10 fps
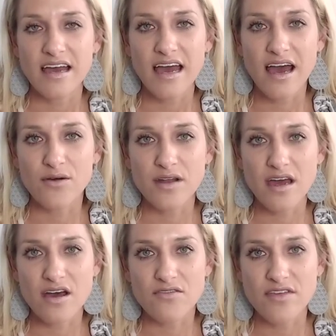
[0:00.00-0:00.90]
out
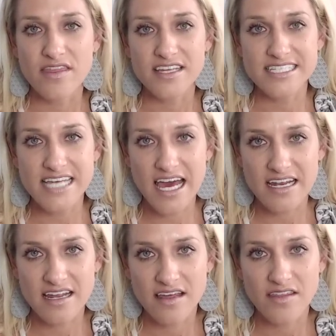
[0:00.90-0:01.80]
of the debt
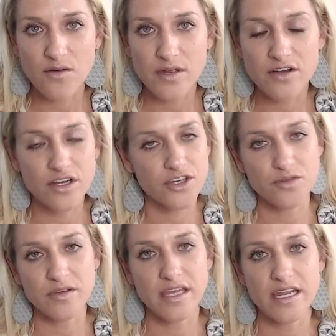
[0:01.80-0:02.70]
that we are
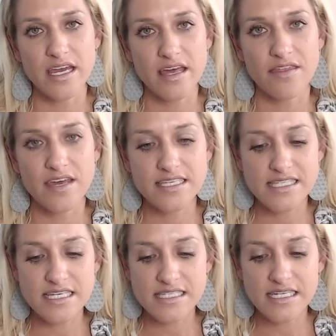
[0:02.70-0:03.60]
accumulating. This
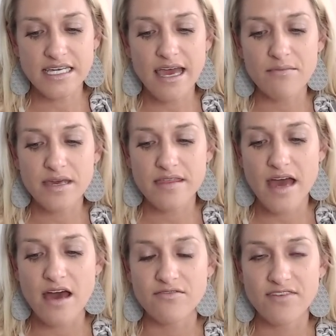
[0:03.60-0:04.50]
is going to get me that